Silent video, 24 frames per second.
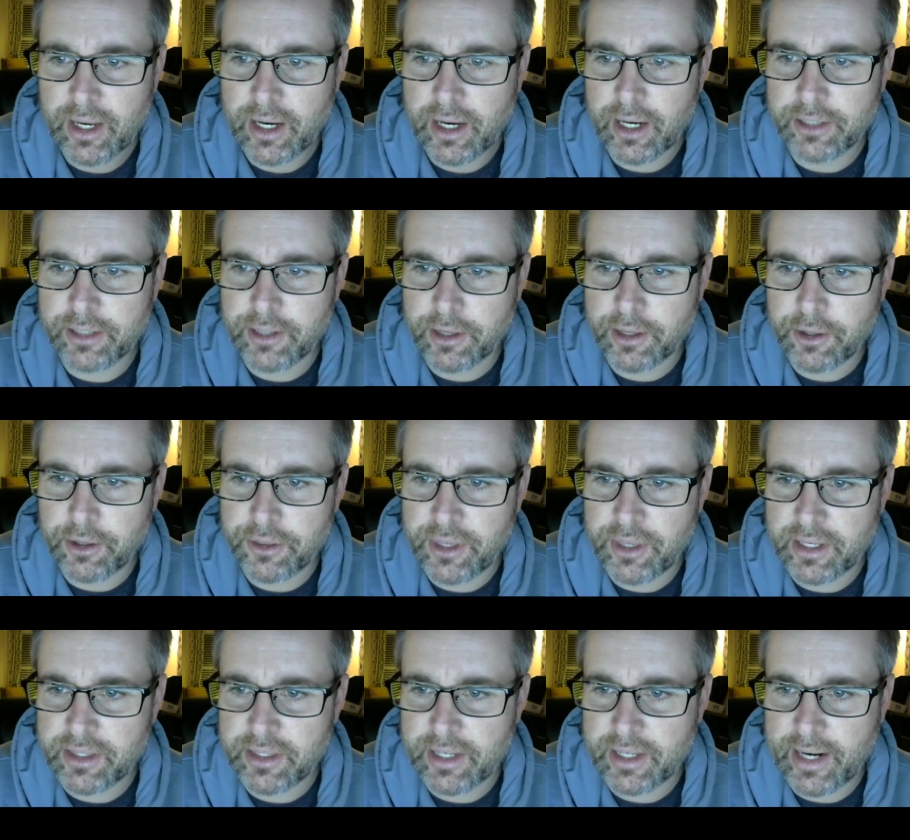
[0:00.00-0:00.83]
Another
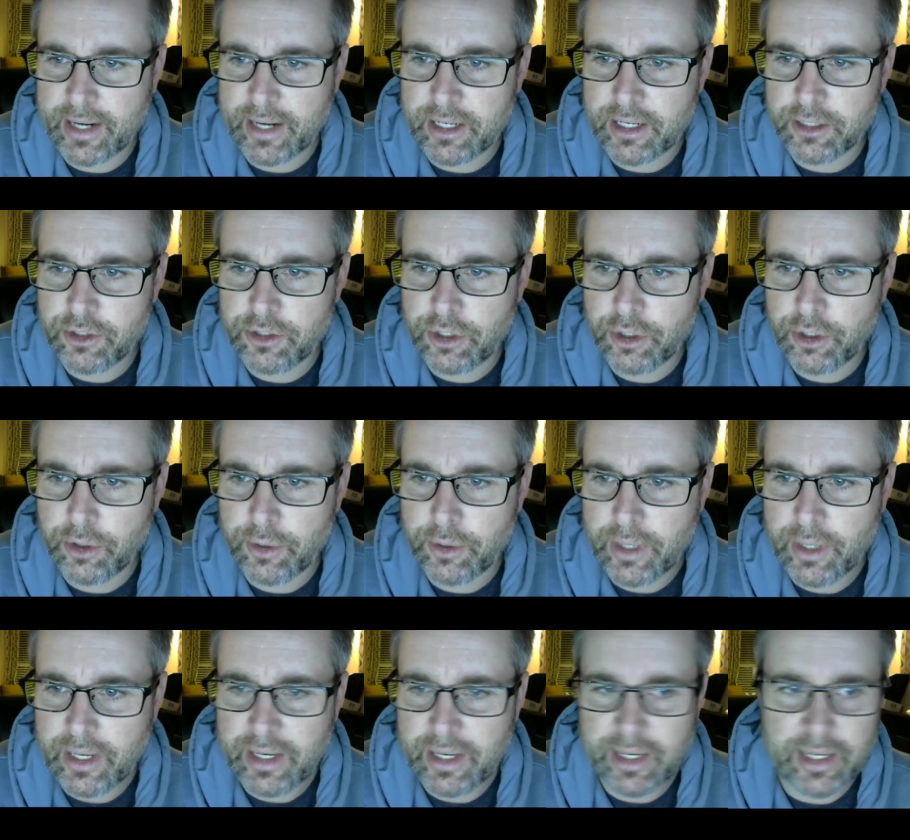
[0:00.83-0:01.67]
thing that I could do
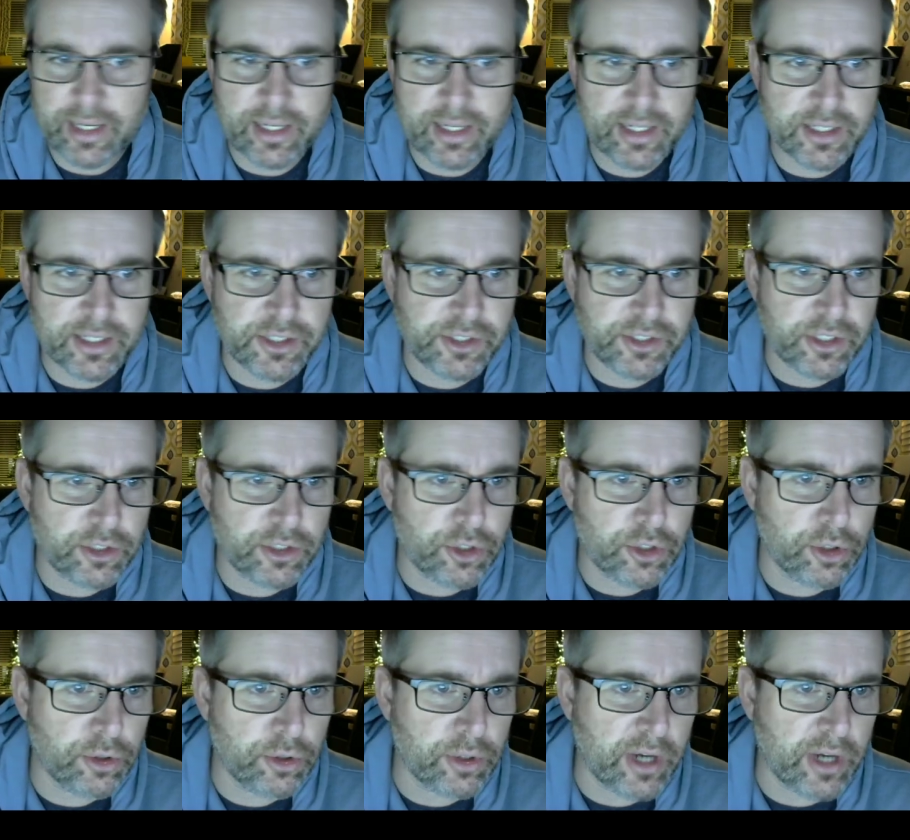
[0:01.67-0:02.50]
is
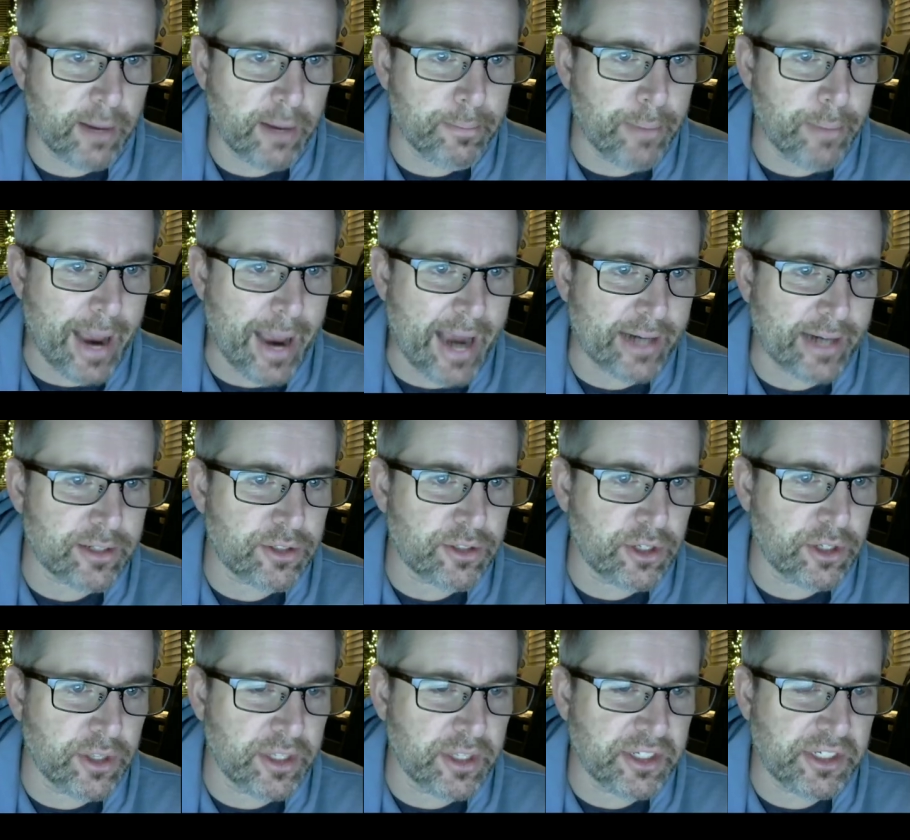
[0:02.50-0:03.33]
to come back
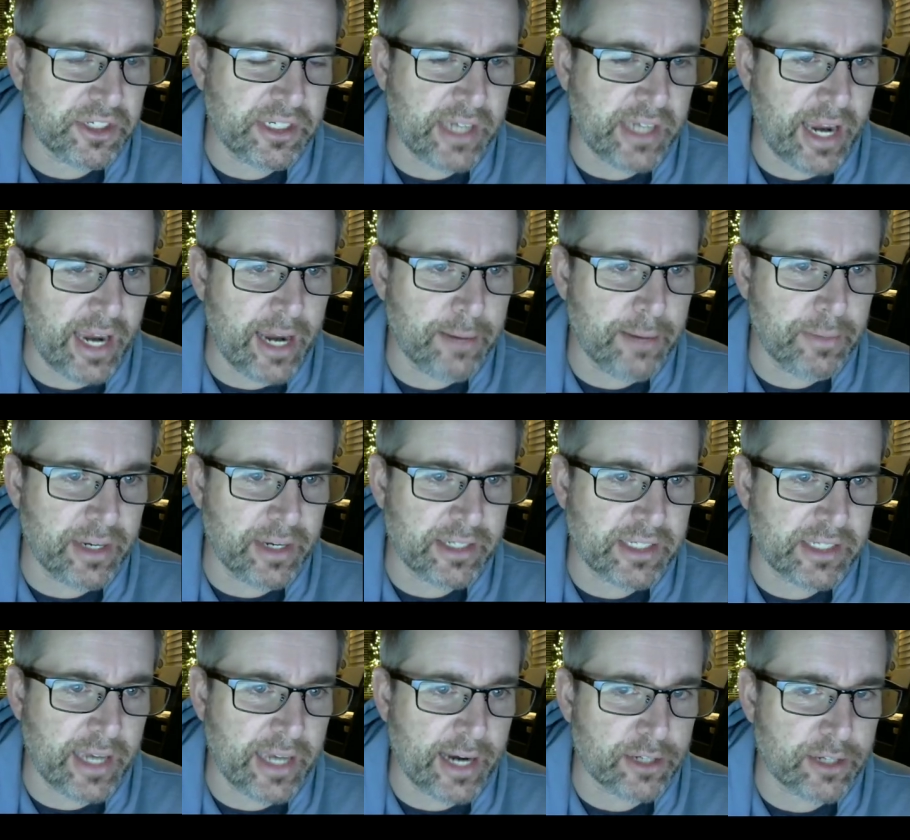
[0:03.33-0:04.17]
to the same
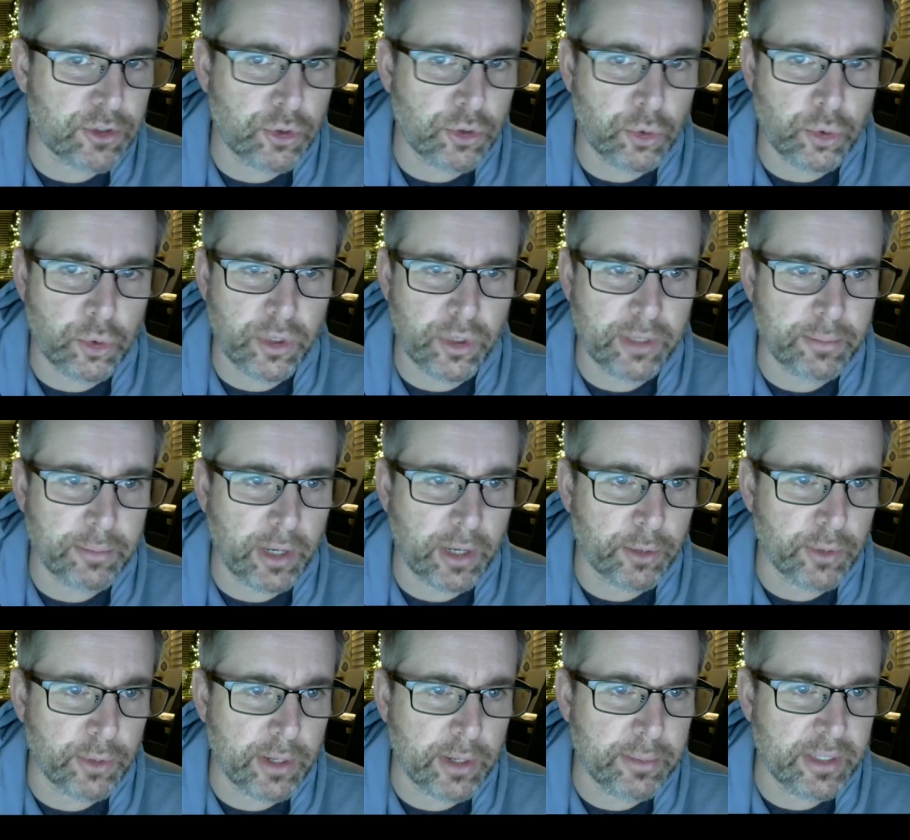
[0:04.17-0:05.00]
exact tool in my
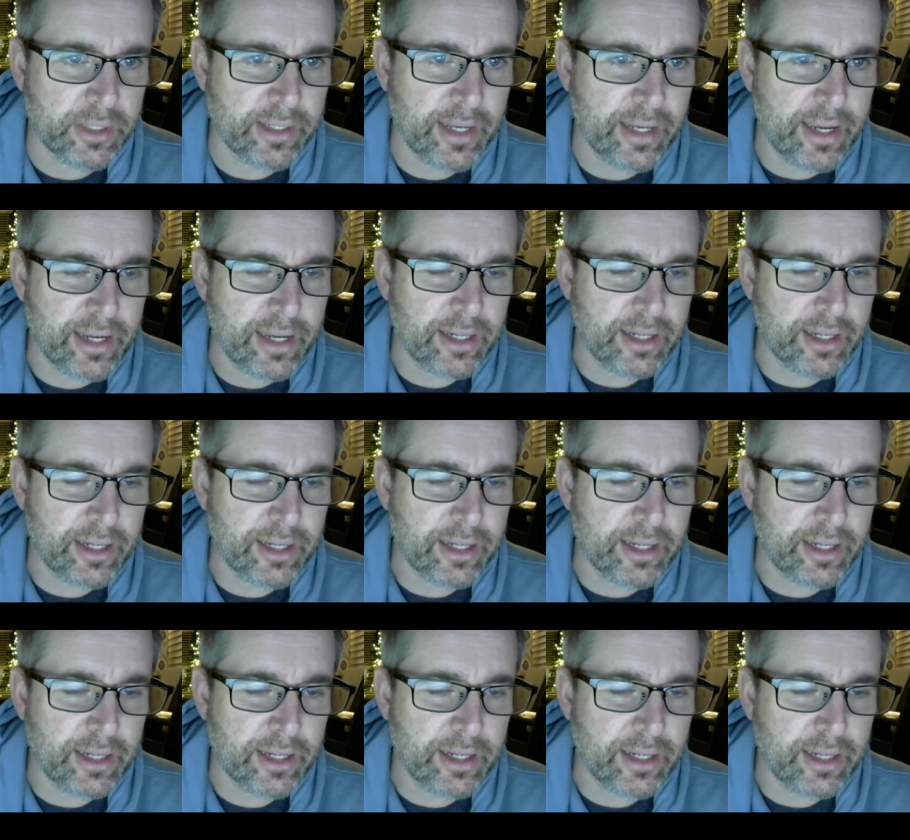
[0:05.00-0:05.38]
ribbon,